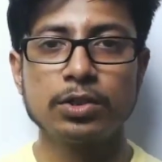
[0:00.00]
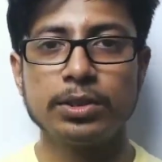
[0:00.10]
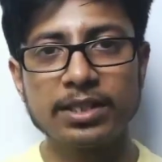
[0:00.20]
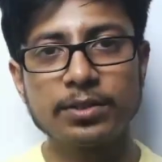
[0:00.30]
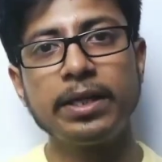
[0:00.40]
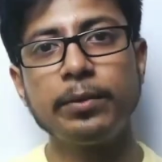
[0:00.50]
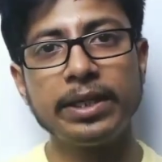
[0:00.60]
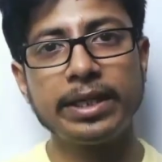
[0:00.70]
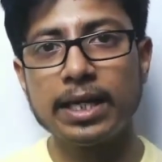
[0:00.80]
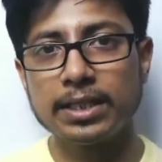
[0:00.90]
So that's why
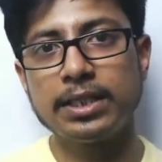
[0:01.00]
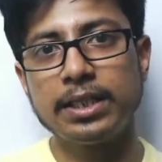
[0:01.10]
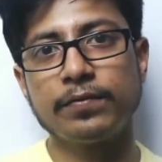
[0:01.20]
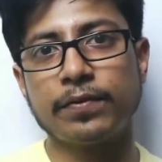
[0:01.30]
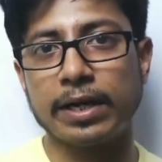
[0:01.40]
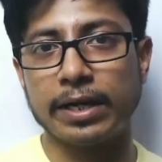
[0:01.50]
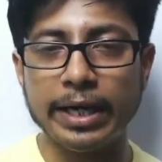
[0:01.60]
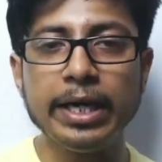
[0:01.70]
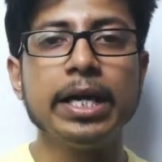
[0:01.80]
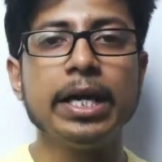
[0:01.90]
we can't see
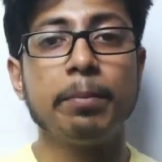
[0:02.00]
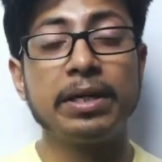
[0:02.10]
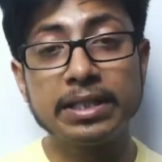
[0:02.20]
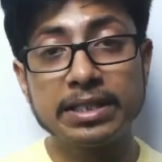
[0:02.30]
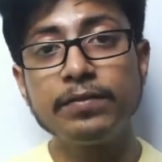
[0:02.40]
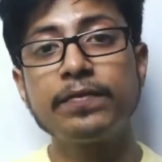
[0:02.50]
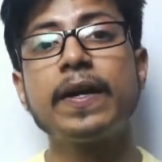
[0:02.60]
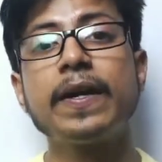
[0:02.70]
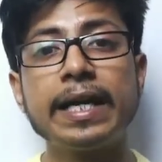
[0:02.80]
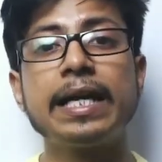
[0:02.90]
infrared, but this
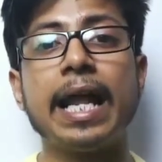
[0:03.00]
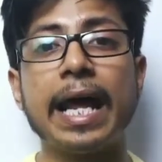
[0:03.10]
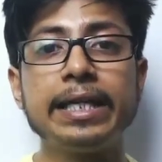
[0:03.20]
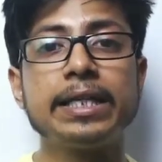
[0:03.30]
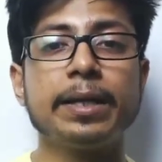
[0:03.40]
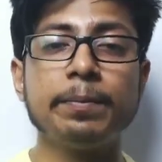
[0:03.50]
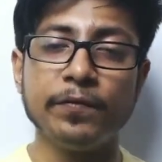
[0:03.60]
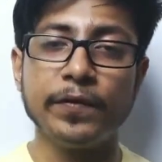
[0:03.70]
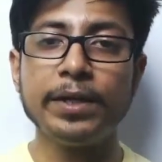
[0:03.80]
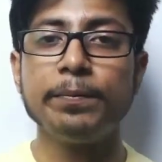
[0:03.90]
infrared light can
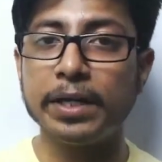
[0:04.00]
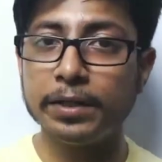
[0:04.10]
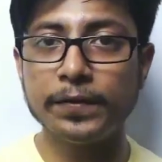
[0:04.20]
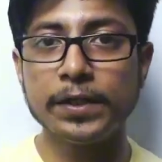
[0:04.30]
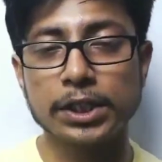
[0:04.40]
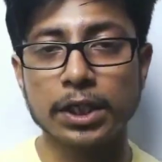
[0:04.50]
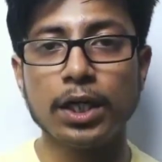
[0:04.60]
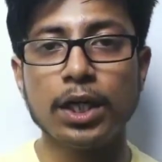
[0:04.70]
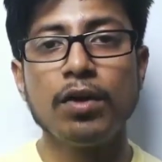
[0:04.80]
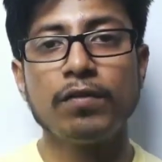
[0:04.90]
be very
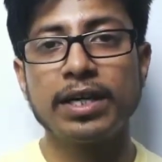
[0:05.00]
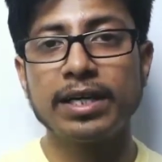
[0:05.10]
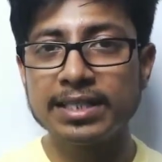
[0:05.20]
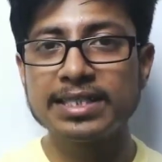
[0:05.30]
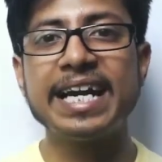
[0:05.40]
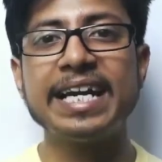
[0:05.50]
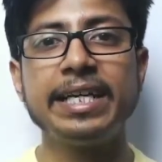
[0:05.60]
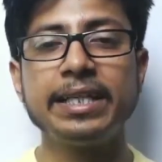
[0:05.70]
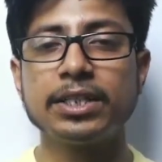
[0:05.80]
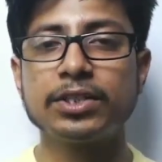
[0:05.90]
beneficial for
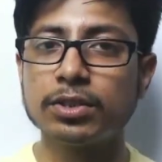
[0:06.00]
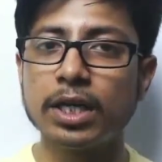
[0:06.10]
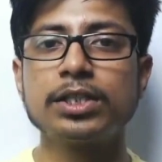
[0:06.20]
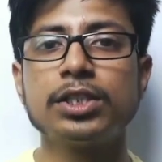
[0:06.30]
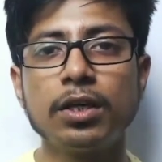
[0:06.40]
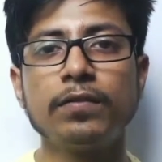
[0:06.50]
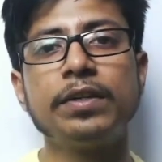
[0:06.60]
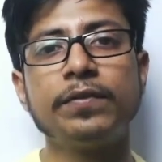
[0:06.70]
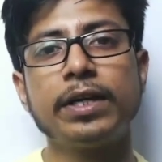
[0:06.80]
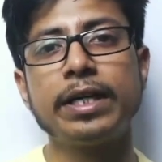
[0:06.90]
understanding the structure
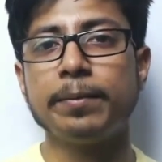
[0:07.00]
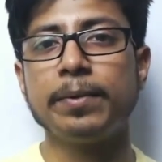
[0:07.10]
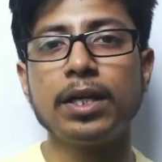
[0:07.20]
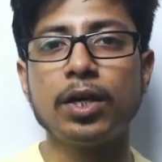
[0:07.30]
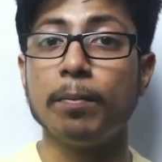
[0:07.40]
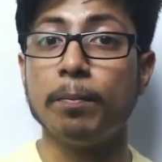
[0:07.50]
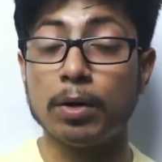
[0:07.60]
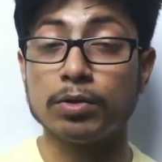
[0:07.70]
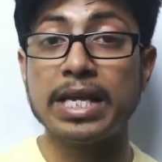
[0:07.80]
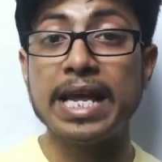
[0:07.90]
of different chemical
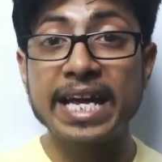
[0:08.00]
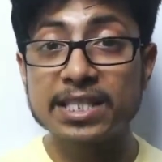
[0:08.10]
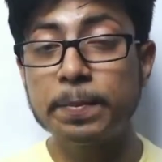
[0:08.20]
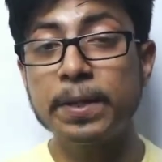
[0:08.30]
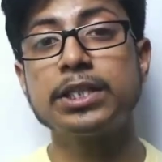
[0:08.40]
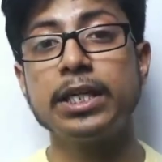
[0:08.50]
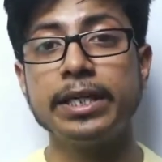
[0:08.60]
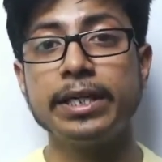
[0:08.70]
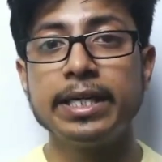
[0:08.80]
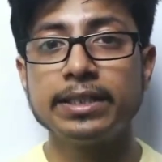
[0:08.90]
compounds,
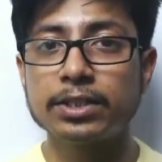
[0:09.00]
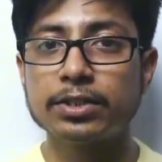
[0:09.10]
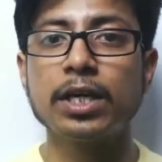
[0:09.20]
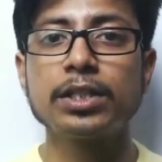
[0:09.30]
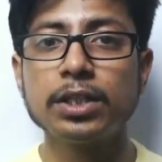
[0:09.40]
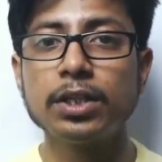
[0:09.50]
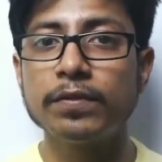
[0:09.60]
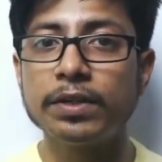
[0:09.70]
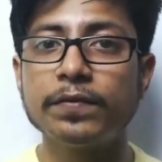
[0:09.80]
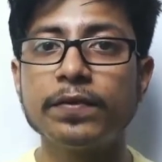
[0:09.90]
especially the structure
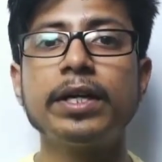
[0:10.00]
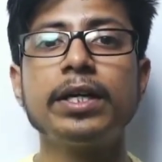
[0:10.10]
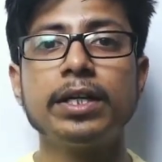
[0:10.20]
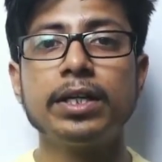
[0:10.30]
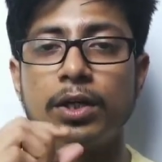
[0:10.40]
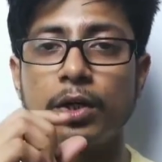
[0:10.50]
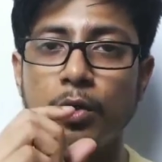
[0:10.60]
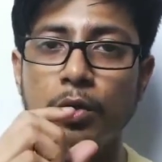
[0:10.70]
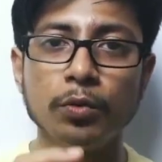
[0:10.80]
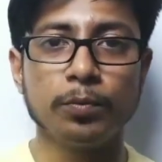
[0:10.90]
of different
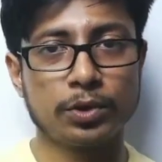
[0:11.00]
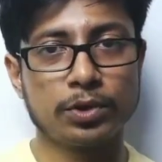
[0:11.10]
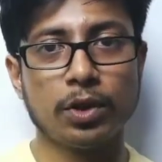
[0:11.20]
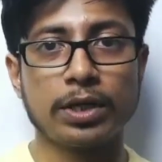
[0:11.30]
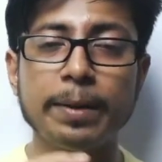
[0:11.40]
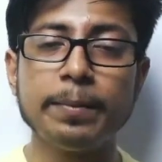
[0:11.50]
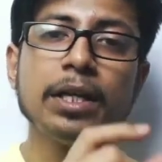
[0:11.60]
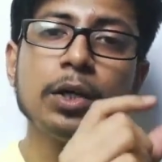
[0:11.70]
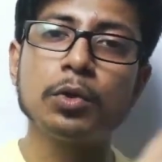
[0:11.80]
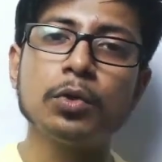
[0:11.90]
groups or
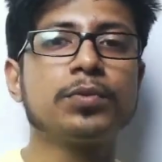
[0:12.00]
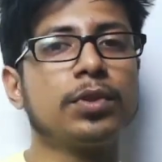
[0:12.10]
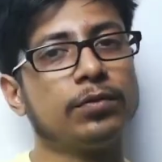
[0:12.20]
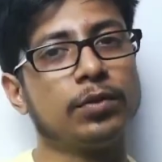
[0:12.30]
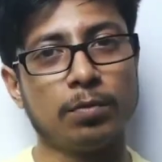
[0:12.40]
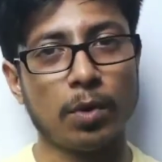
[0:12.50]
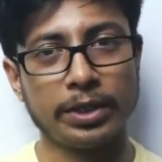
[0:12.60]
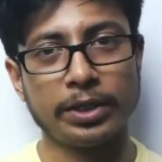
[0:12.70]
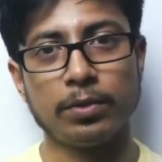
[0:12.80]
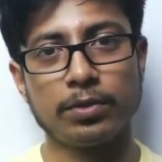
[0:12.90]
chemical groups of those
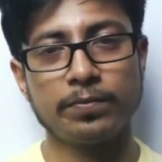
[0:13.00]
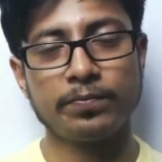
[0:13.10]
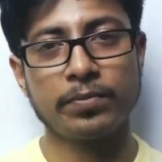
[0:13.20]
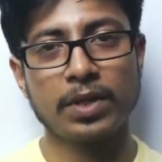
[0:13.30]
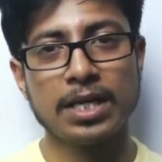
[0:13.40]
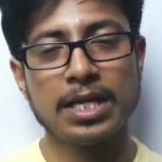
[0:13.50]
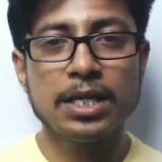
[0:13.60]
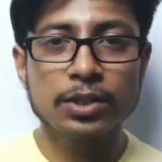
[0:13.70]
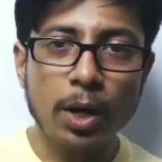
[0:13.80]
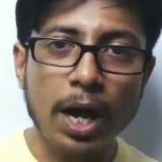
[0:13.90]
molecules.
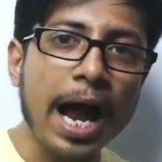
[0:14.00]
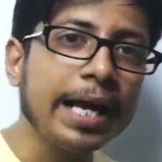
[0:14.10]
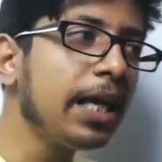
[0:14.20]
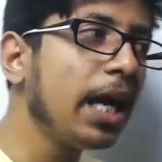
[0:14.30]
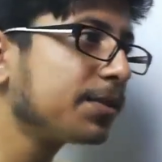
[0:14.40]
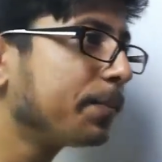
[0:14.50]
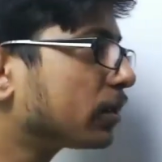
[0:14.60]
So IR